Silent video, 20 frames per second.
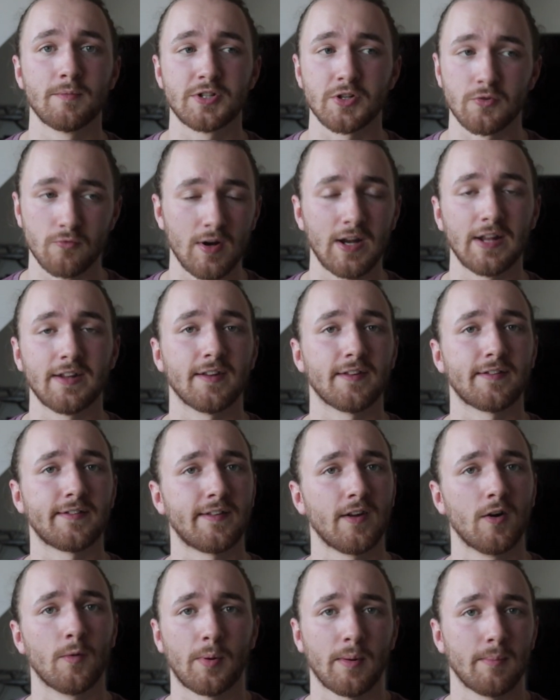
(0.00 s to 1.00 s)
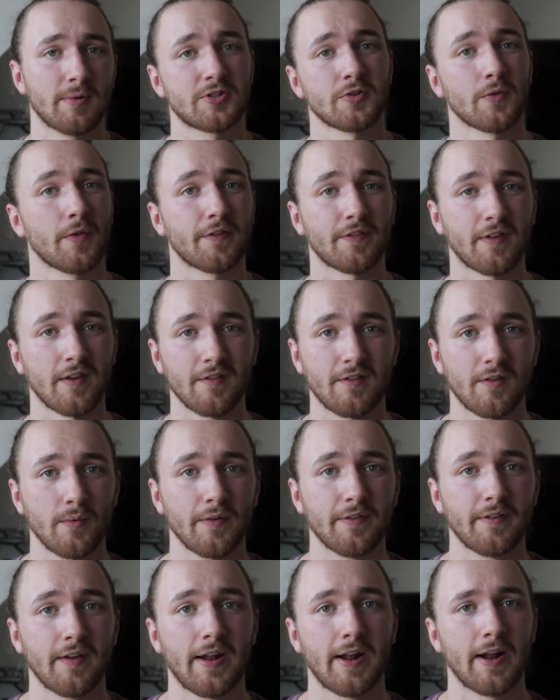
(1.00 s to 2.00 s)
She really did steal pretty much all the scenes she
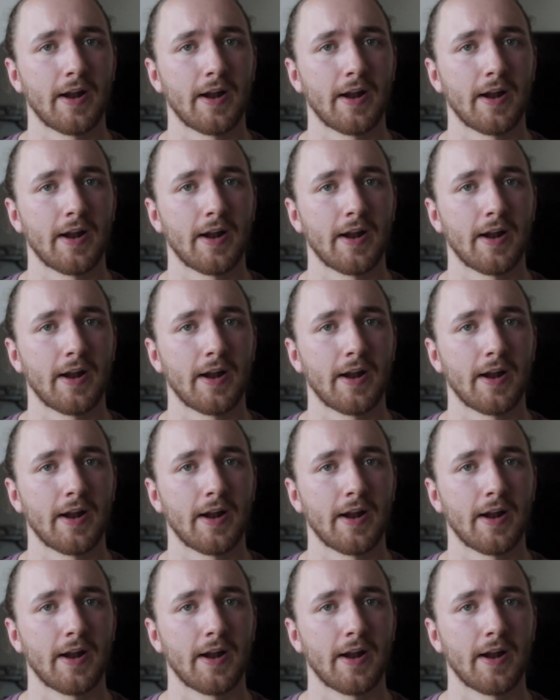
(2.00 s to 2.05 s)
was in,